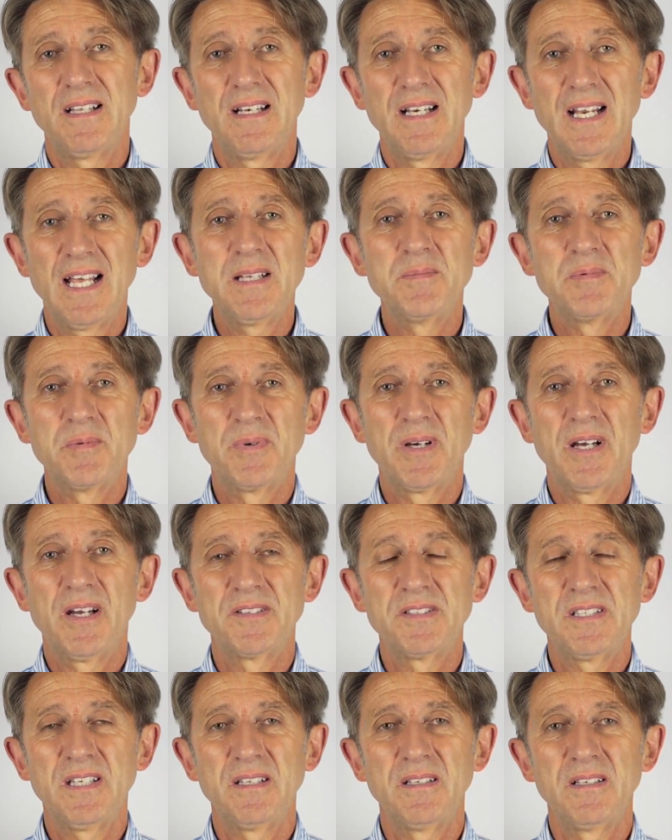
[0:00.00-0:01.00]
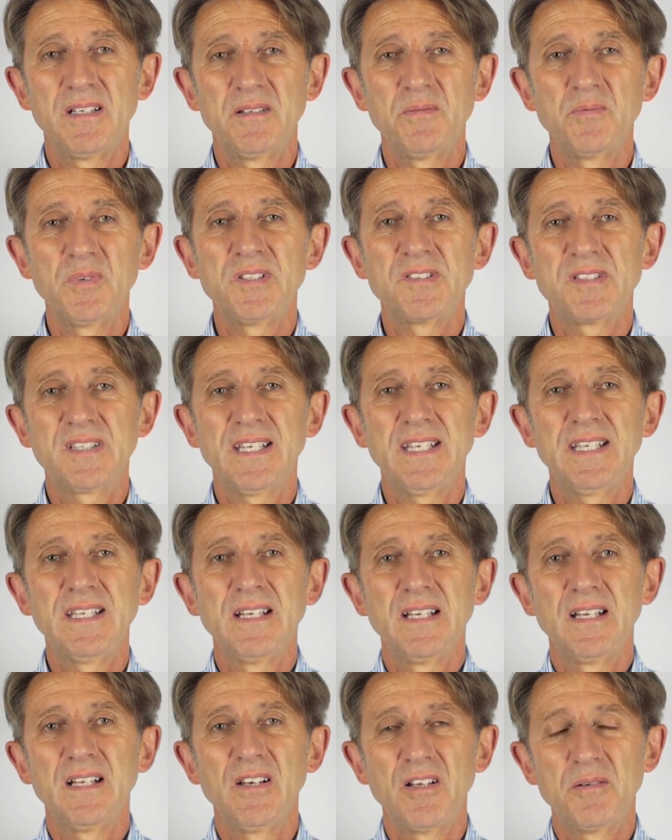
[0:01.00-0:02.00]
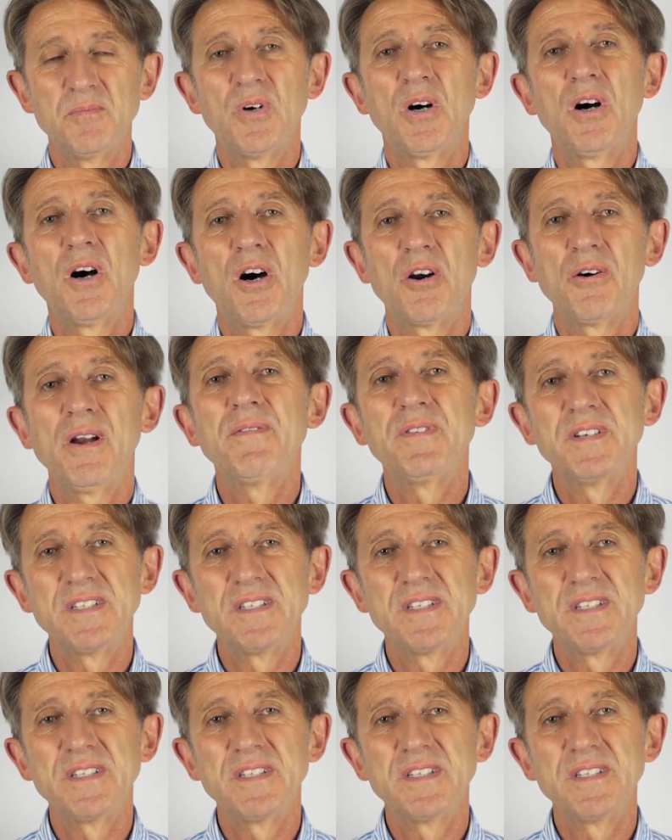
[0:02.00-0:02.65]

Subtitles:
Labour Party, and we'd see a lot more hard